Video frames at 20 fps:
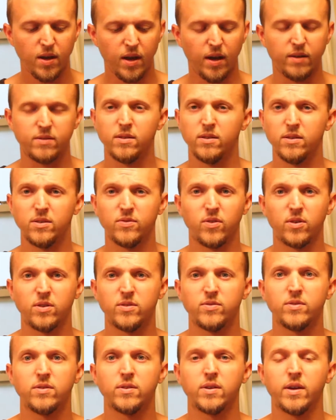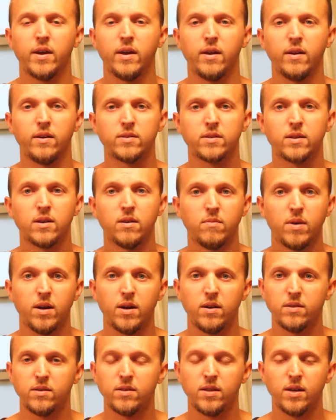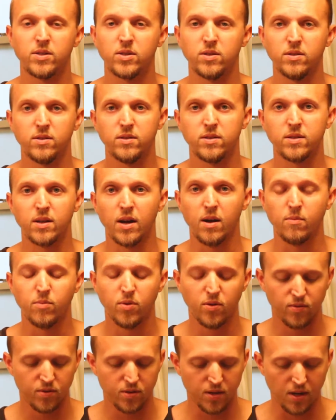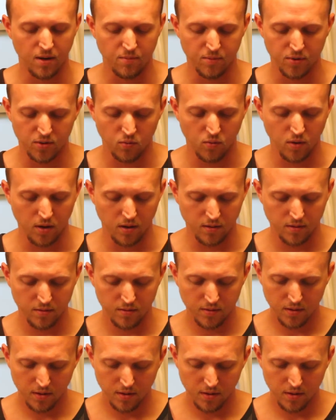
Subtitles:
After those first few hairs come out, that should stop over time as well.